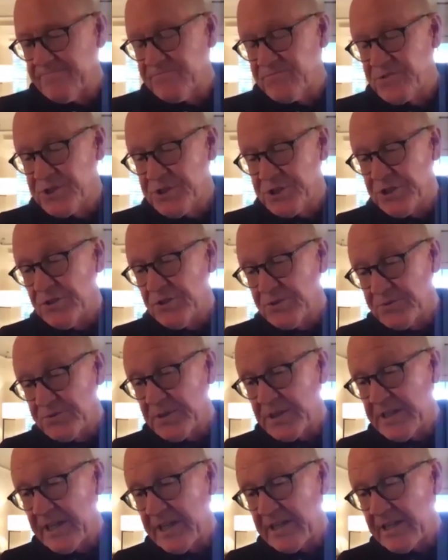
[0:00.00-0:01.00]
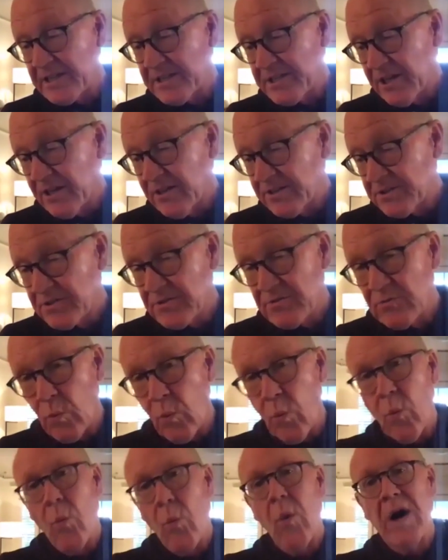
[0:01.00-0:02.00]
children and adults
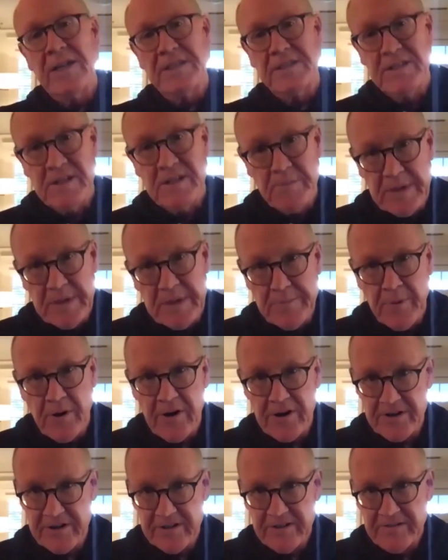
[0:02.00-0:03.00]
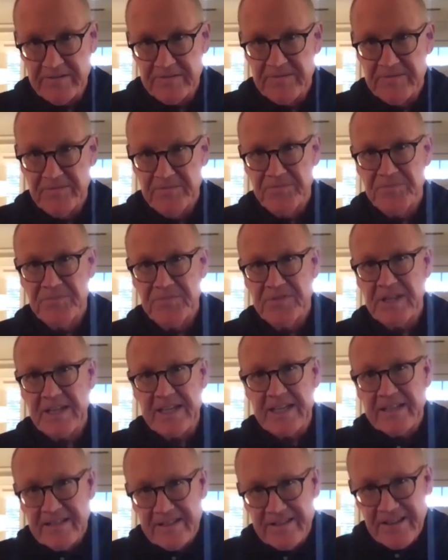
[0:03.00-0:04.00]
want to be part of. Like
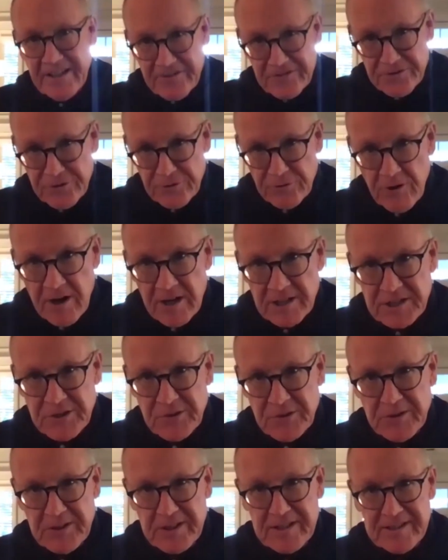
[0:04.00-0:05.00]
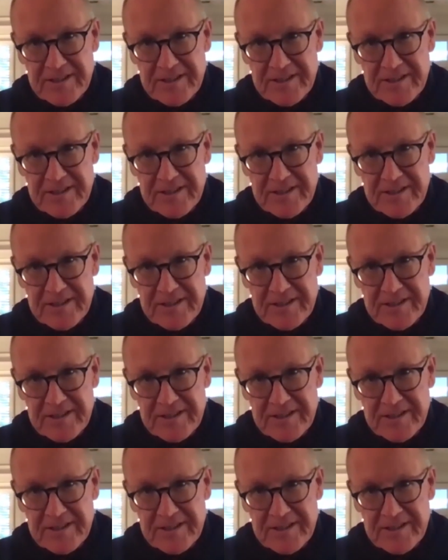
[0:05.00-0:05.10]
they're drawn to it,